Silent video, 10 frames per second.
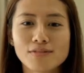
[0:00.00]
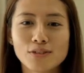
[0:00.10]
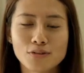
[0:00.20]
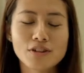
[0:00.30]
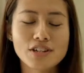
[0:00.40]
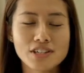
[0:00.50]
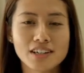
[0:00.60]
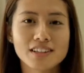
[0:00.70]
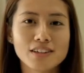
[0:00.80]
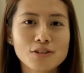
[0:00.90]
through each
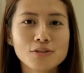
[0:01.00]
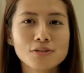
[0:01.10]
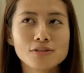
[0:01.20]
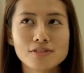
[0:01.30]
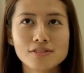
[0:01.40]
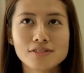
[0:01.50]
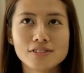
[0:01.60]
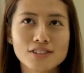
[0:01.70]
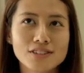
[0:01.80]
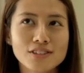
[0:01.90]
other,
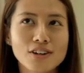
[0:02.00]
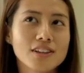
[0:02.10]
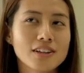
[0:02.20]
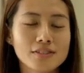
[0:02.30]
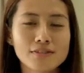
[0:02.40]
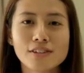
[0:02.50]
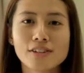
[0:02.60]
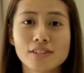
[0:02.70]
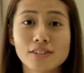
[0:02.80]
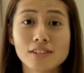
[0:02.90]
your love
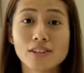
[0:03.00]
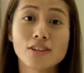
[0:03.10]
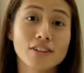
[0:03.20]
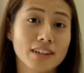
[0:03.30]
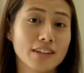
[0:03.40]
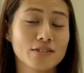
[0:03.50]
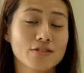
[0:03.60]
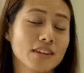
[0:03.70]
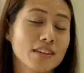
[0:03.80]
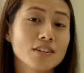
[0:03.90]
for the Lord has
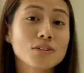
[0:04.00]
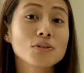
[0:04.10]
strengthened